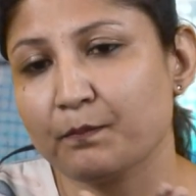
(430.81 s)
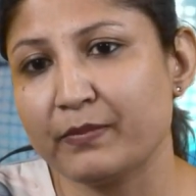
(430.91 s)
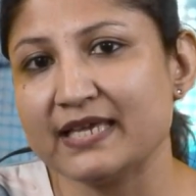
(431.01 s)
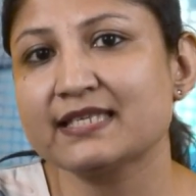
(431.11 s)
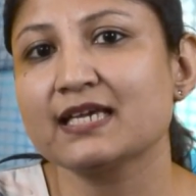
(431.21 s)

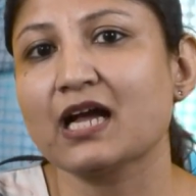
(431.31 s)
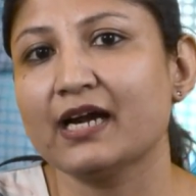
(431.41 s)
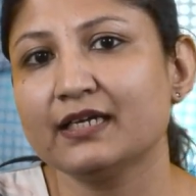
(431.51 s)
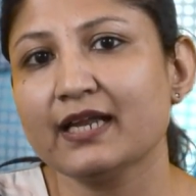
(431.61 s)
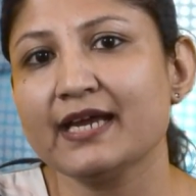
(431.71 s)
basic
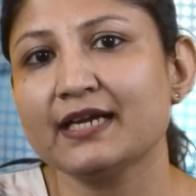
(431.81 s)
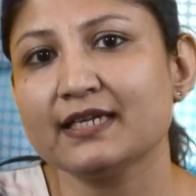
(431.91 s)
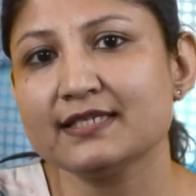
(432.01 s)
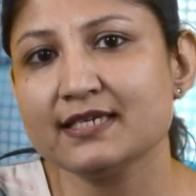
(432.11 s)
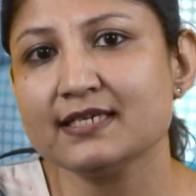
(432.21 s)
underlying
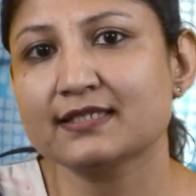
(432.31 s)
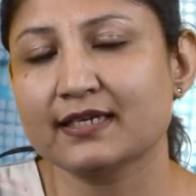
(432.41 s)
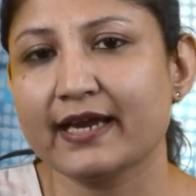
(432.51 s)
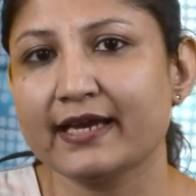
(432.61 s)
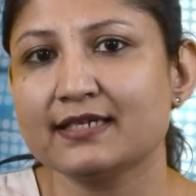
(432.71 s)
disease
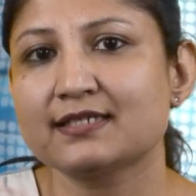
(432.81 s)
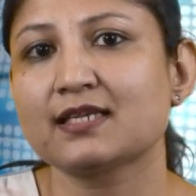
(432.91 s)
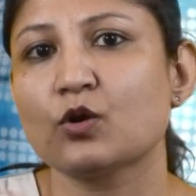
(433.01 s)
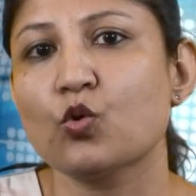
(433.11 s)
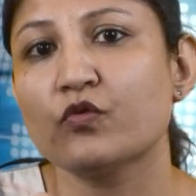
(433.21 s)

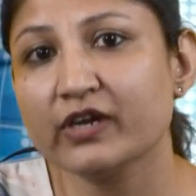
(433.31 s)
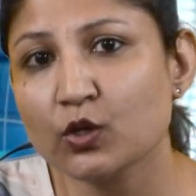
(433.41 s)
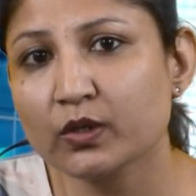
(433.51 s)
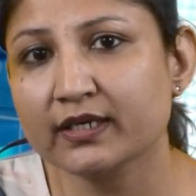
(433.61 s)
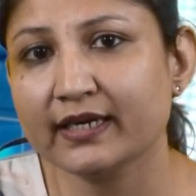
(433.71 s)
gets
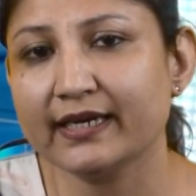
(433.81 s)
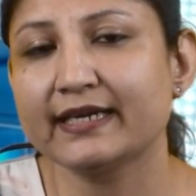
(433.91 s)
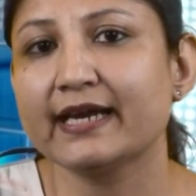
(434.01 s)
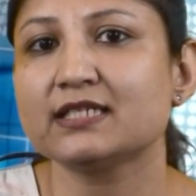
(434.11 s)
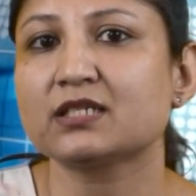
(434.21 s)
overlooked, it
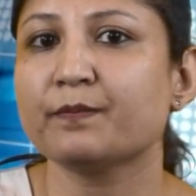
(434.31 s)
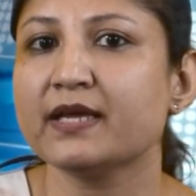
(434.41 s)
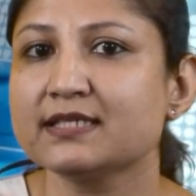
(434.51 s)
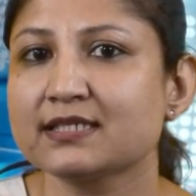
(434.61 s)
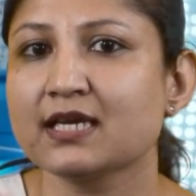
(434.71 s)
gets
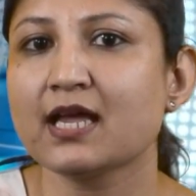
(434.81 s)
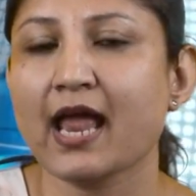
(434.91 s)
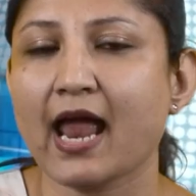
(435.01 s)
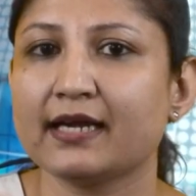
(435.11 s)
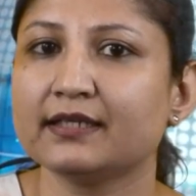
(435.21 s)
missed,
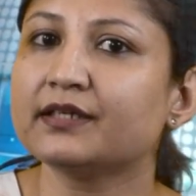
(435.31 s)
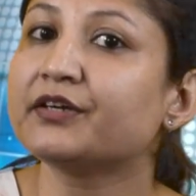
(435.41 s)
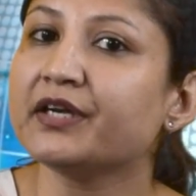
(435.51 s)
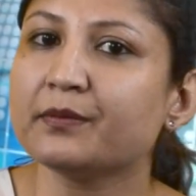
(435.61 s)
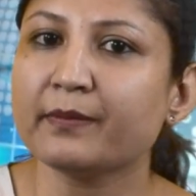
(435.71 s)
and the
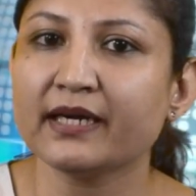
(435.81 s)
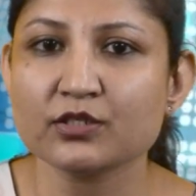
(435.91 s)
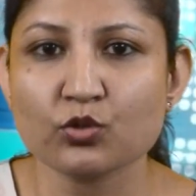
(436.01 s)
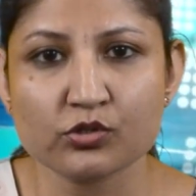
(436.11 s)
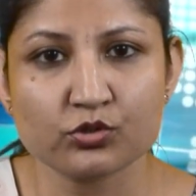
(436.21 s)
treatment
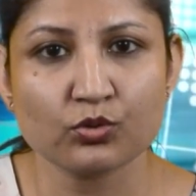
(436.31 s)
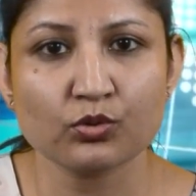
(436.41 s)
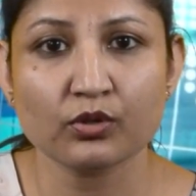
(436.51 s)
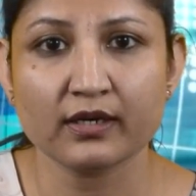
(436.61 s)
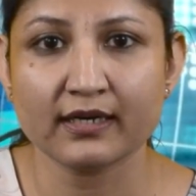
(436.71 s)
is
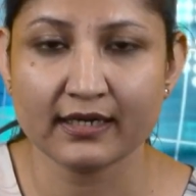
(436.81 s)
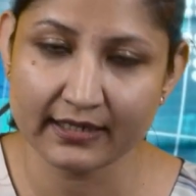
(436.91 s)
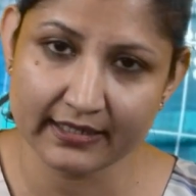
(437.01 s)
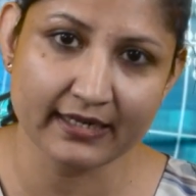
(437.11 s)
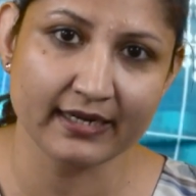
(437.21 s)
also
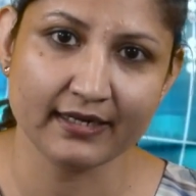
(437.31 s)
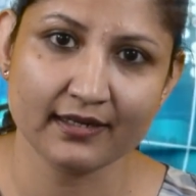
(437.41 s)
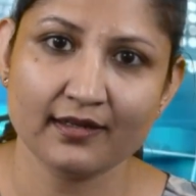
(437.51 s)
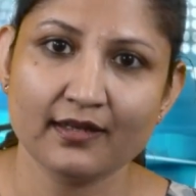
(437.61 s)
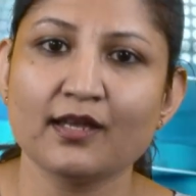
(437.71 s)
delayed.
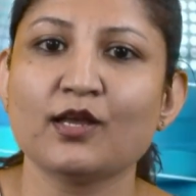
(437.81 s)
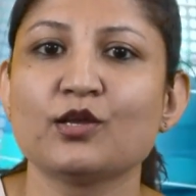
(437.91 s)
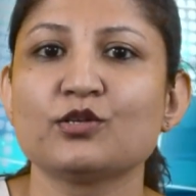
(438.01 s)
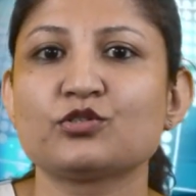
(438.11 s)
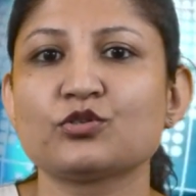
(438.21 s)

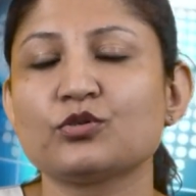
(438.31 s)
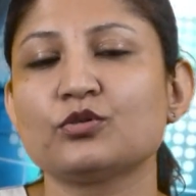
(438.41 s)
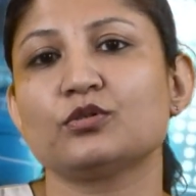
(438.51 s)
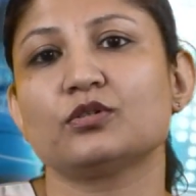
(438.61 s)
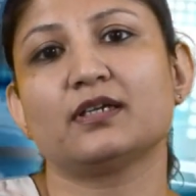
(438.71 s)
So